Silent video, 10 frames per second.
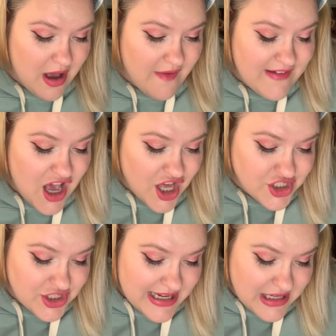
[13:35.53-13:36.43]
of
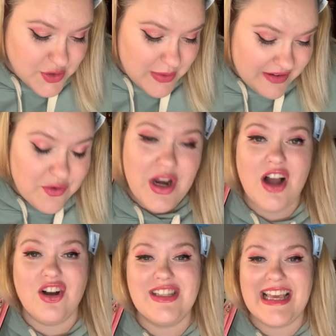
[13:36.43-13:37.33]

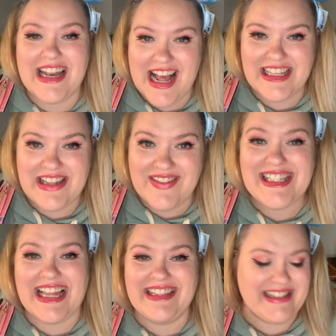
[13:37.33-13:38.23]

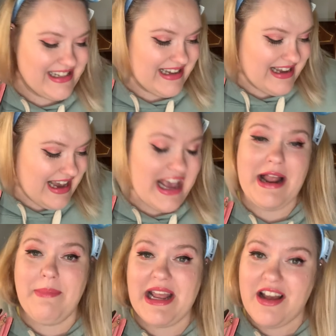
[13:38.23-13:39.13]
$124.97. And
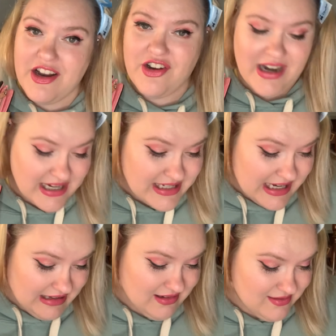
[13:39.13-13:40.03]
I paid
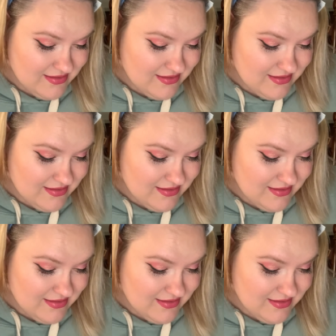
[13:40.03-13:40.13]
$119.